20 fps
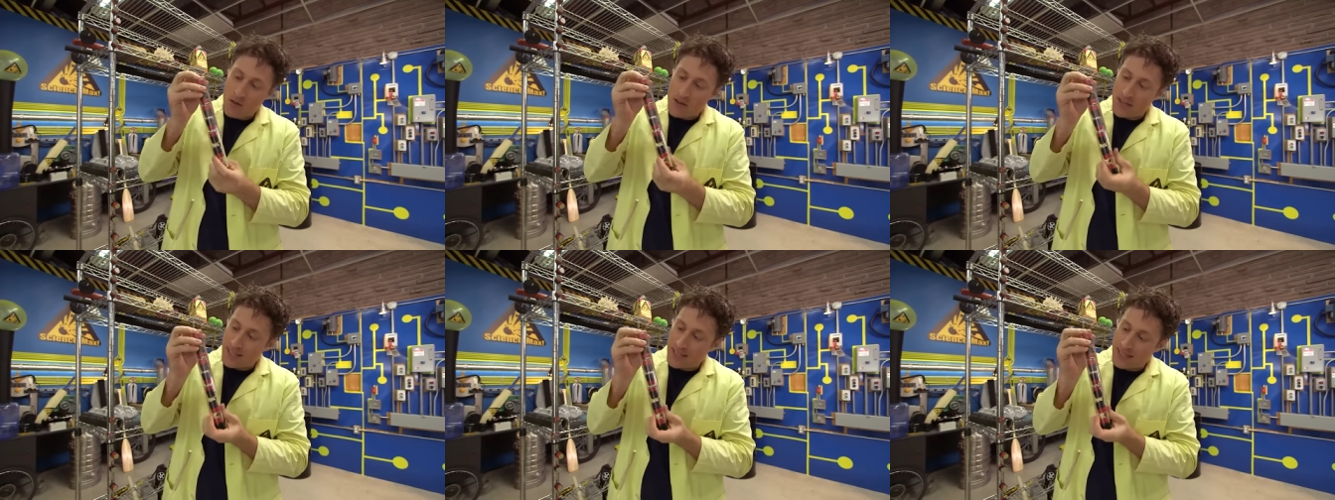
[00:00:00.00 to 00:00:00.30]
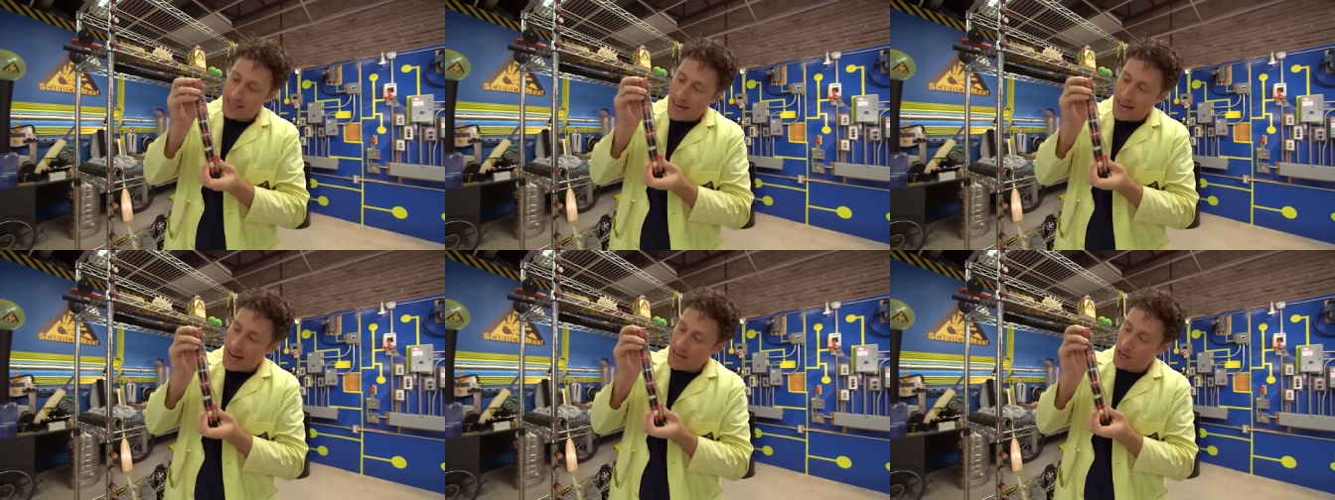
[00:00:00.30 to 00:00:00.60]
this
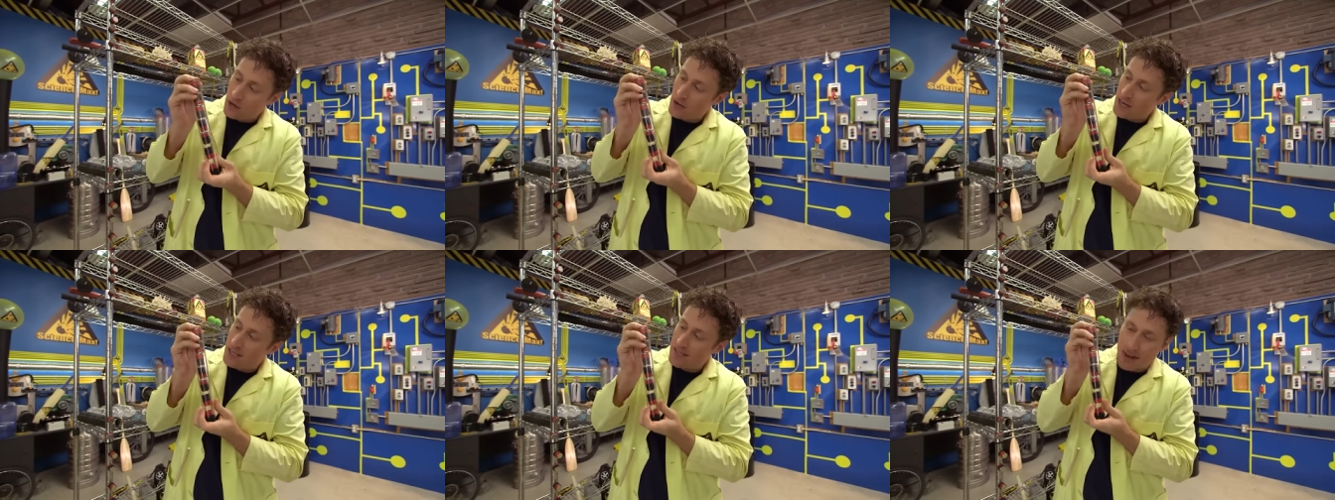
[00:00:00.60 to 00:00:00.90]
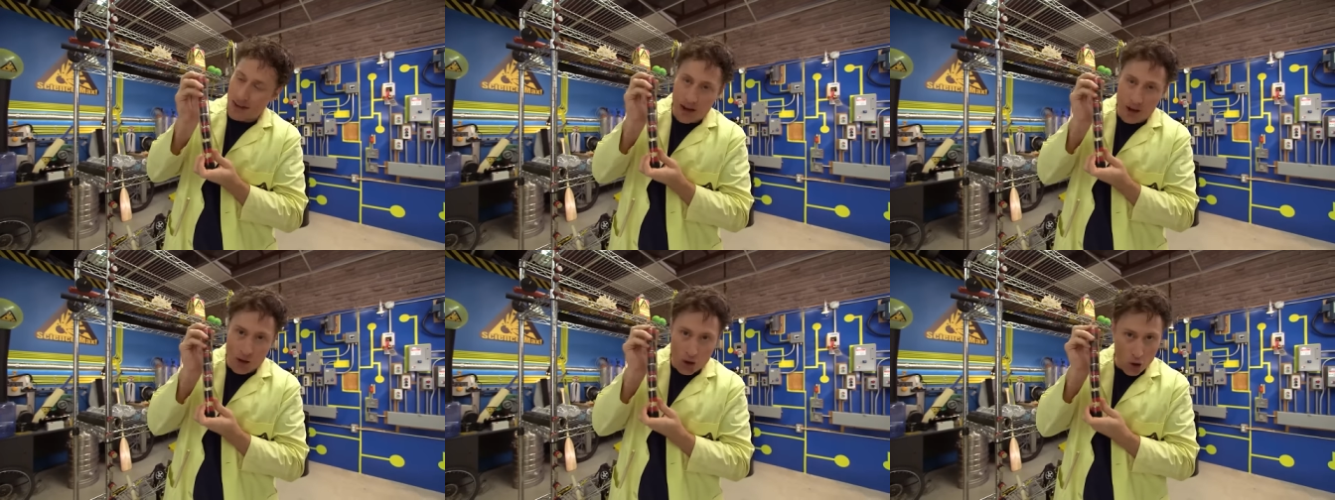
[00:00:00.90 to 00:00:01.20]
container is
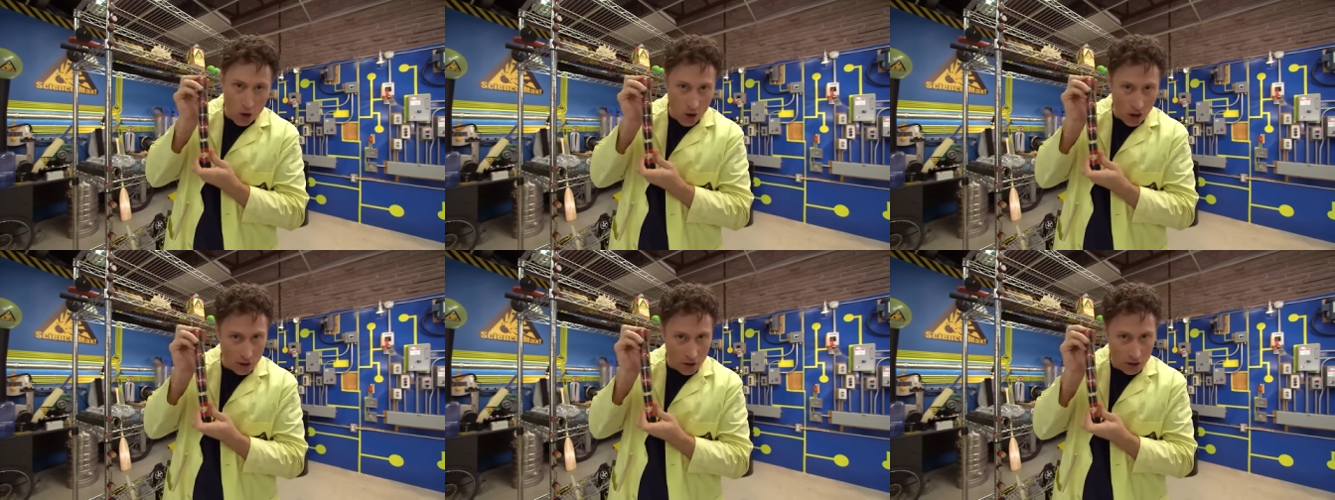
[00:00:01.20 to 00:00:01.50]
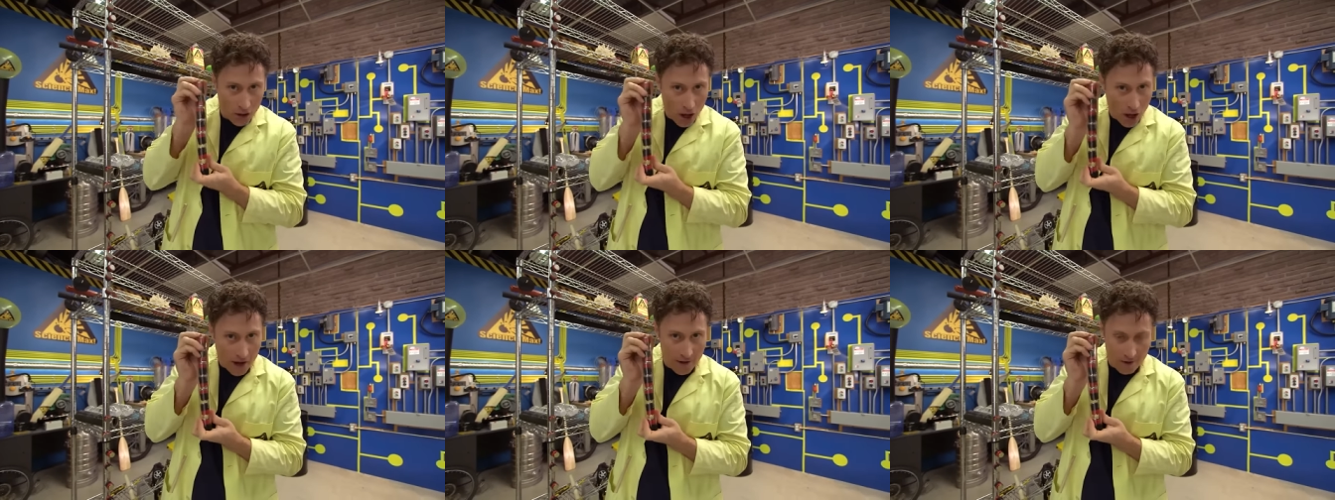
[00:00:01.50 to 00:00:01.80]
under a
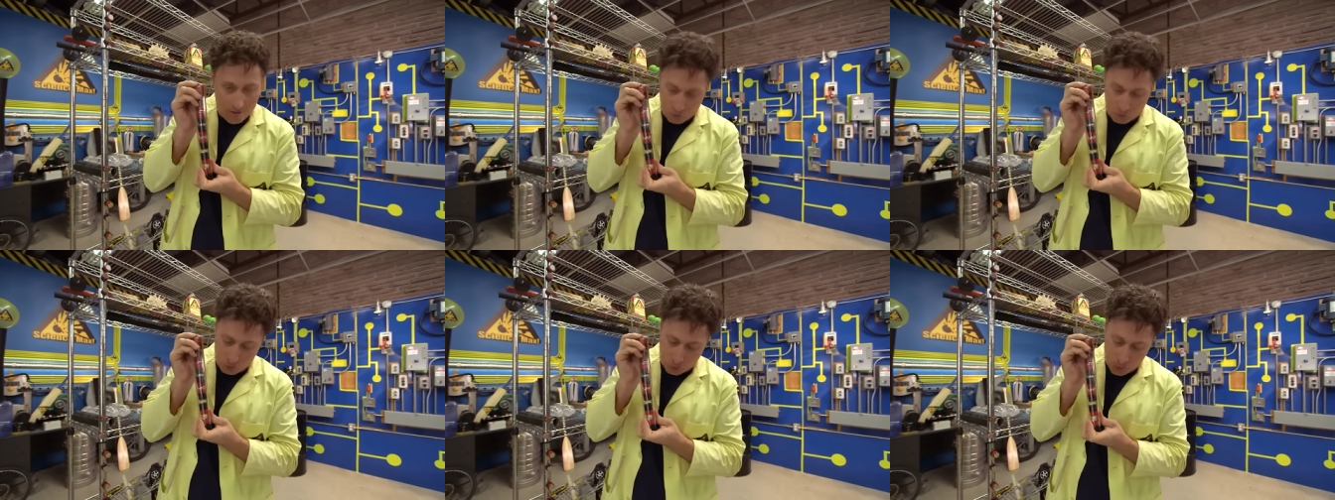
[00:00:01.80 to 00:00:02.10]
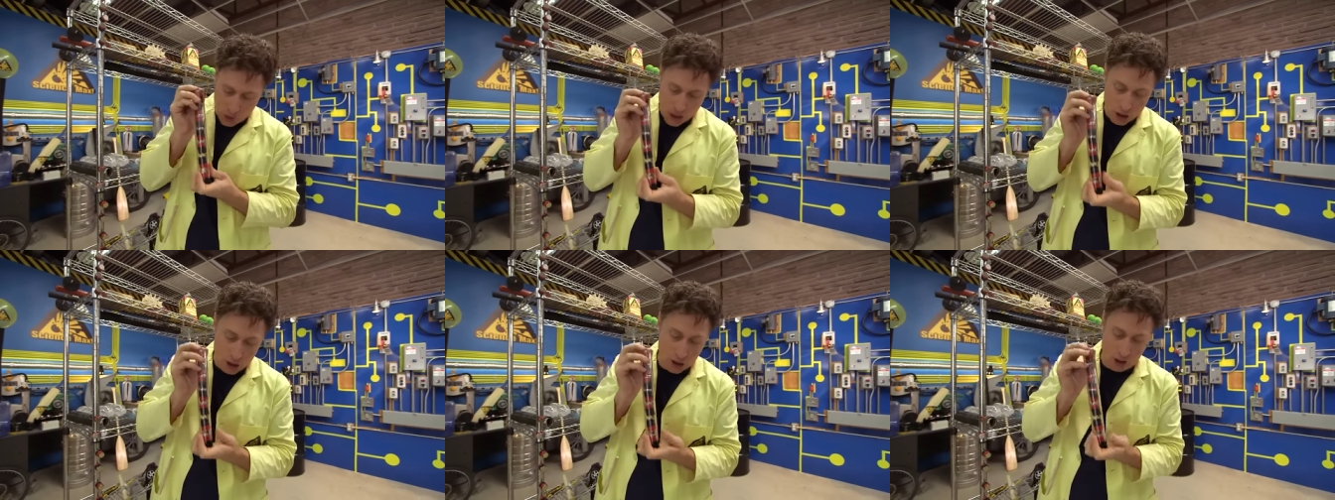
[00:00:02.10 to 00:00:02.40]
lot of
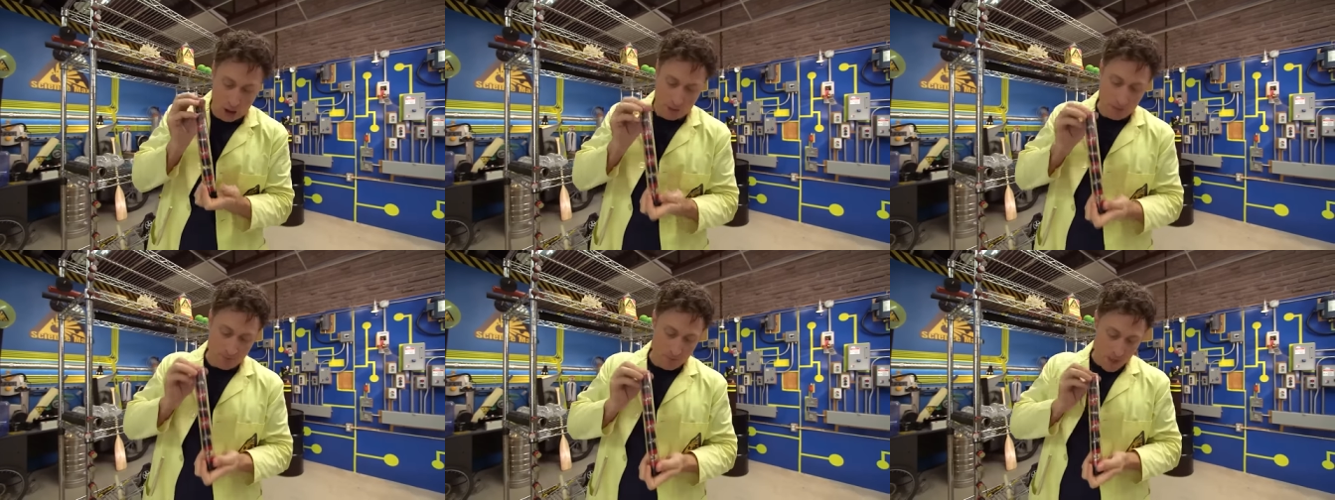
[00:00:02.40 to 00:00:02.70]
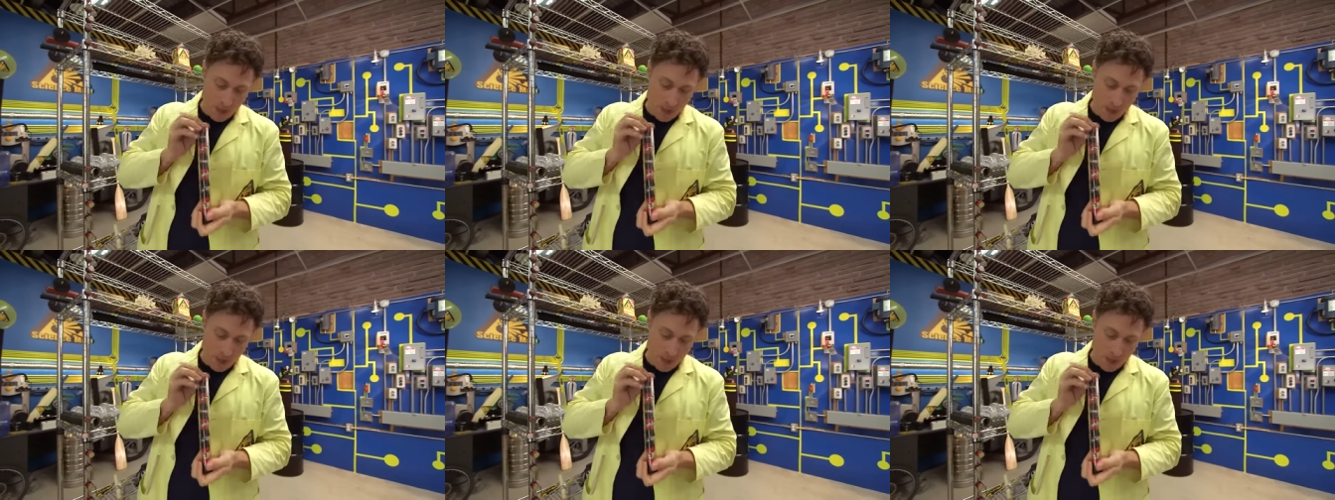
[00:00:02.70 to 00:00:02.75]
pressure.